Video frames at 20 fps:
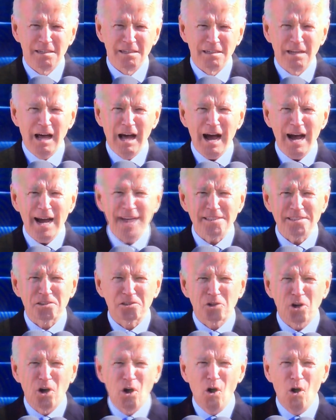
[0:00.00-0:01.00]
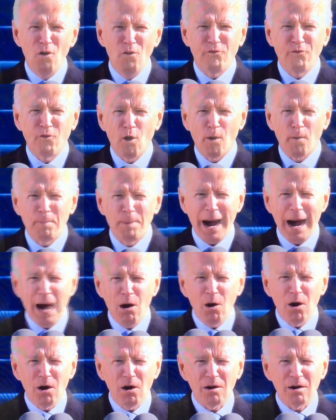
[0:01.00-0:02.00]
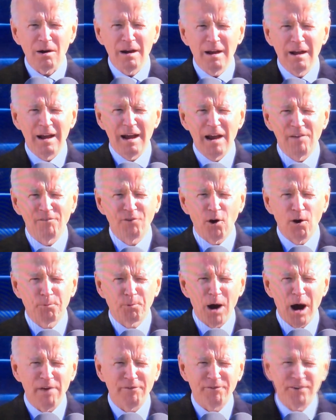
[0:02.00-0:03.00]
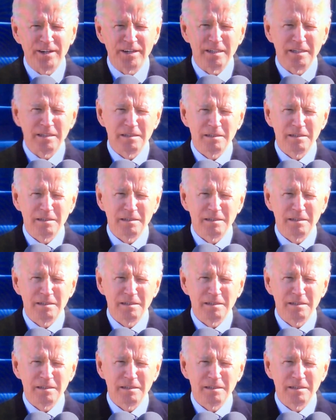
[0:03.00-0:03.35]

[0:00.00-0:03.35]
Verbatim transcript: Lies told for power and for profit.